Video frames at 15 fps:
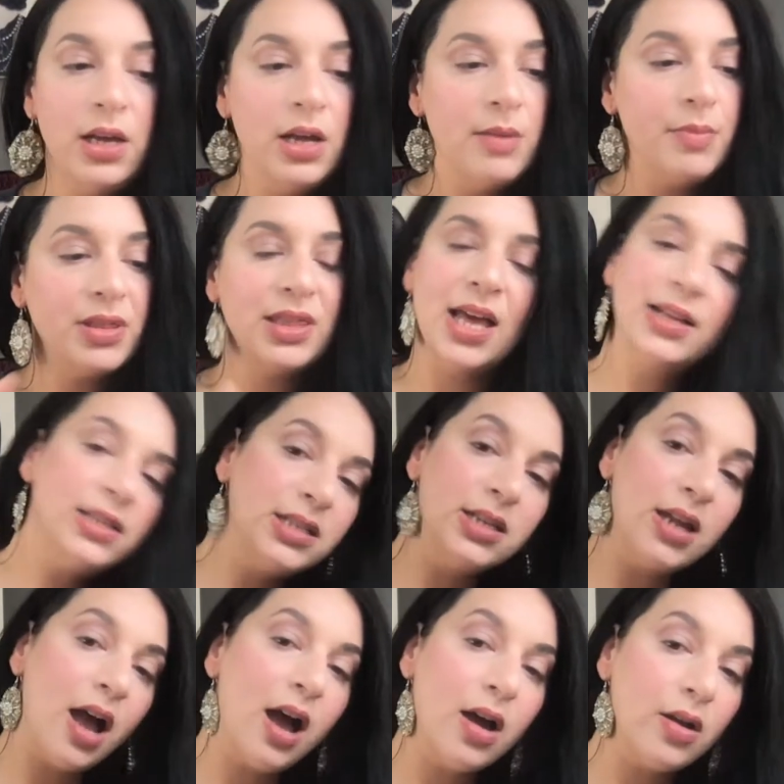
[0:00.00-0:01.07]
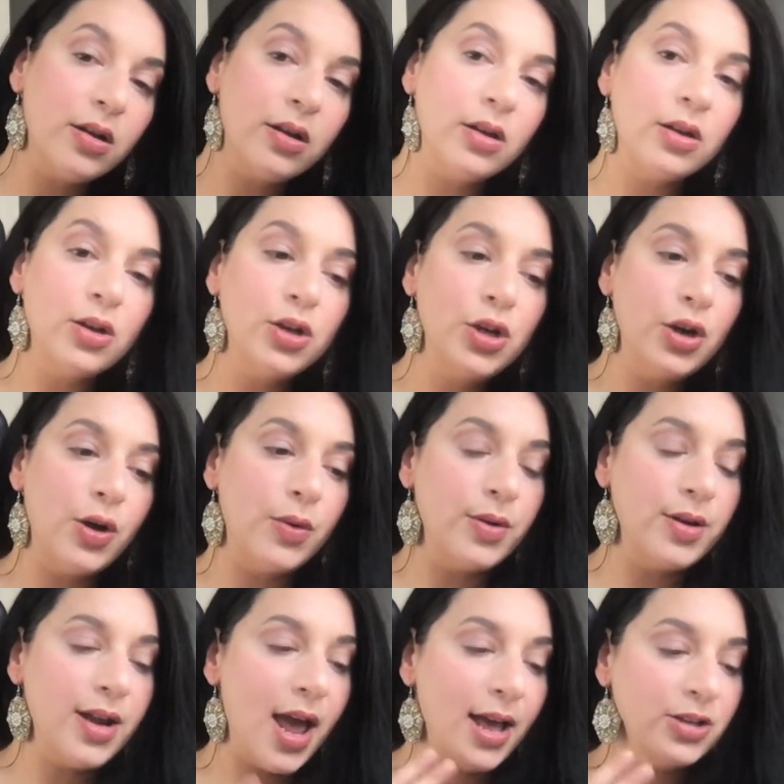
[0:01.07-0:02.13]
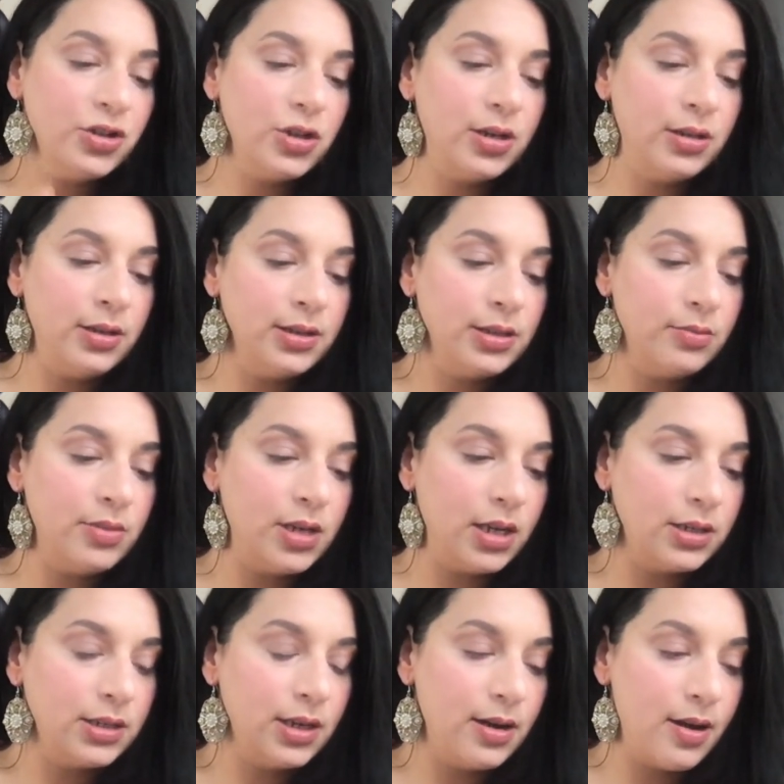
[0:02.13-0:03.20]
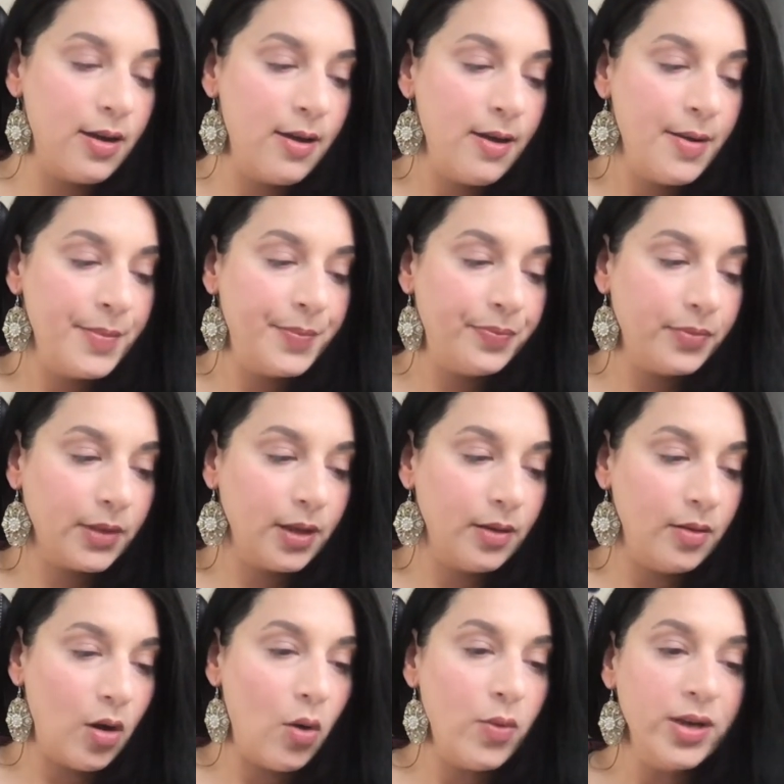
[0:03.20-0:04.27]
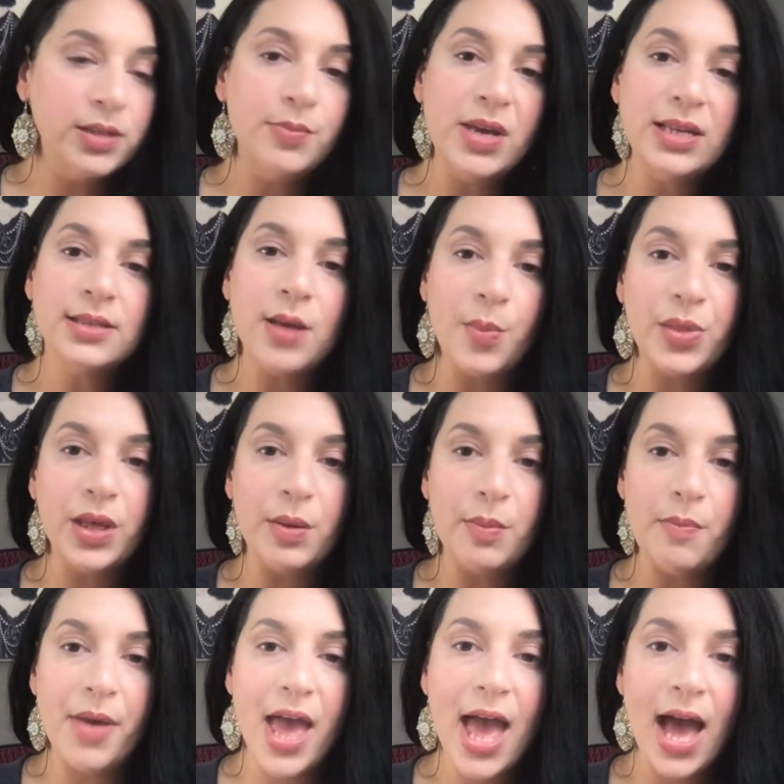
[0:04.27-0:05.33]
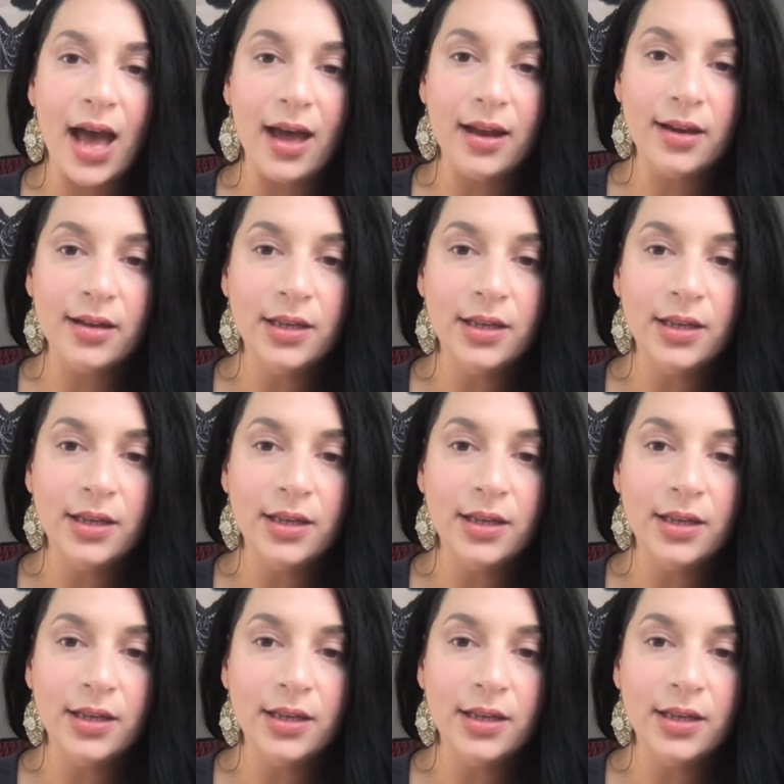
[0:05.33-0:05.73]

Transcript: But that's not... nationalism doesn't always mean something bad.